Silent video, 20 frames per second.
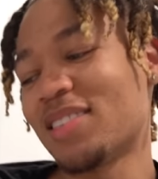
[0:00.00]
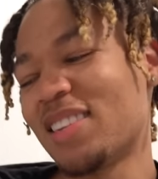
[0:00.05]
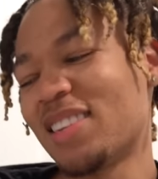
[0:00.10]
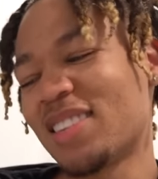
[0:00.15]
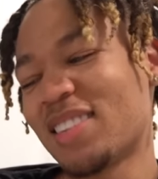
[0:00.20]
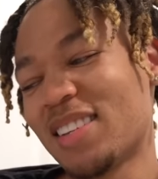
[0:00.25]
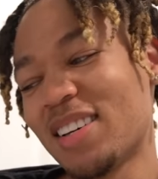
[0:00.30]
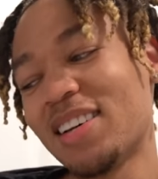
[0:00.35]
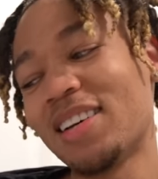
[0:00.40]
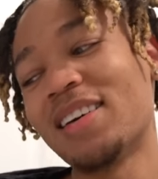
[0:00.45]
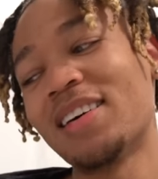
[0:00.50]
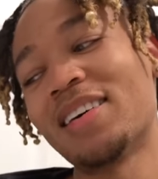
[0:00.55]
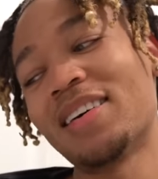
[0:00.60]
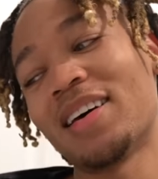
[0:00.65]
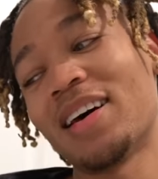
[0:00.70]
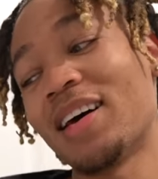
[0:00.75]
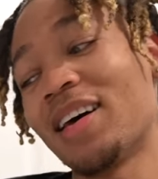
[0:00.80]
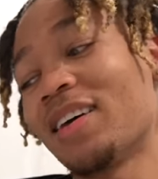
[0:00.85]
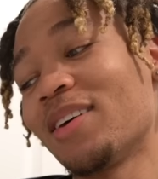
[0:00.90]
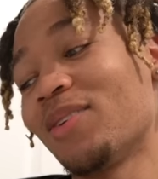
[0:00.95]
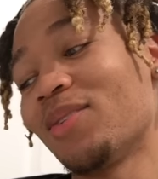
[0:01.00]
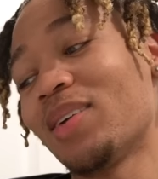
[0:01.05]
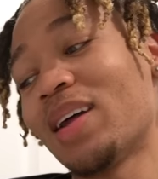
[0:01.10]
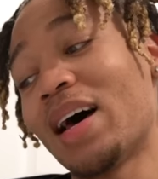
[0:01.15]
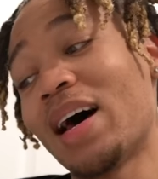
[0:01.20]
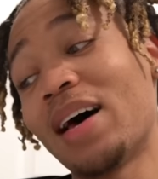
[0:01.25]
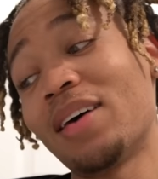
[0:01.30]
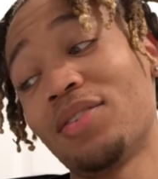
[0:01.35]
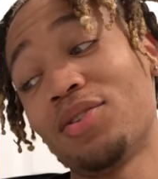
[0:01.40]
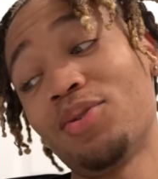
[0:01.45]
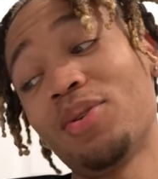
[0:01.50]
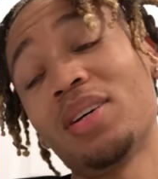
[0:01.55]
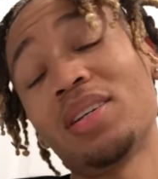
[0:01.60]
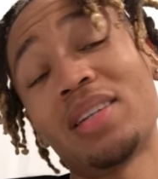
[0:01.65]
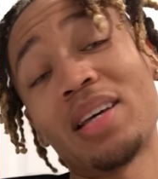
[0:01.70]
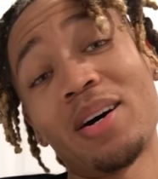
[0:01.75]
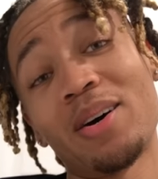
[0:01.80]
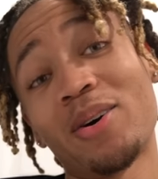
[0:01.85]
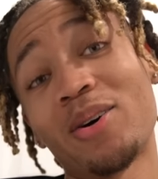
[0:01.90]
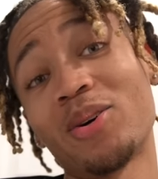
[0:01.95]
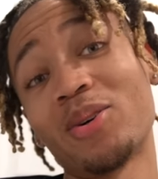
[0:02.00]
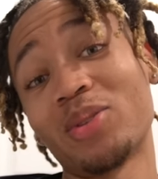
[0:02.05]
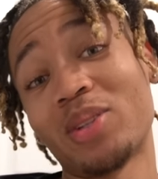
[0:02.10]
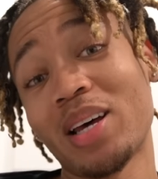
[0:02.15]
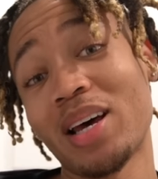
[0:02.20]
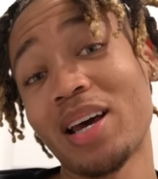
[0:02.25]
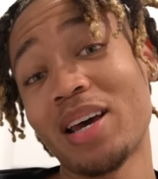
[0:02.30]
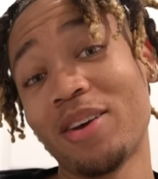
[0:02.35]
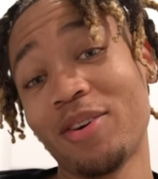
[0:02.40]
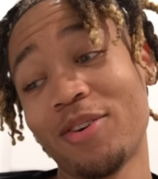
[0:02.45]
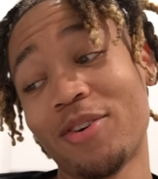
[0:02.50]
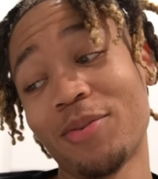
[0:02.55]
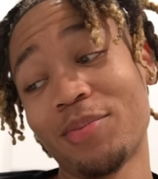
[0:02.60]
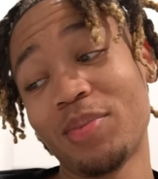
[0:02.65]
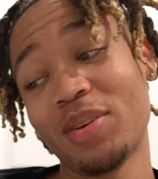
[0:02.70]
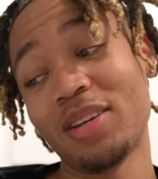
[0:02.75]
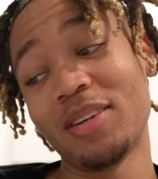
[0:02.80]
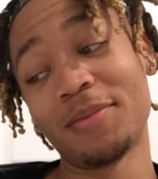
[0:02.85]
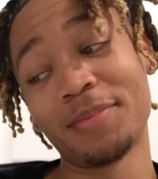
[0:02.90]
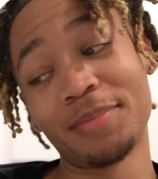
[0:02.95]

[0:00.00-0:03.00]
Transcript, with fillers: it's good. I ain't gonna lie. You eat that whole thing, you gonna be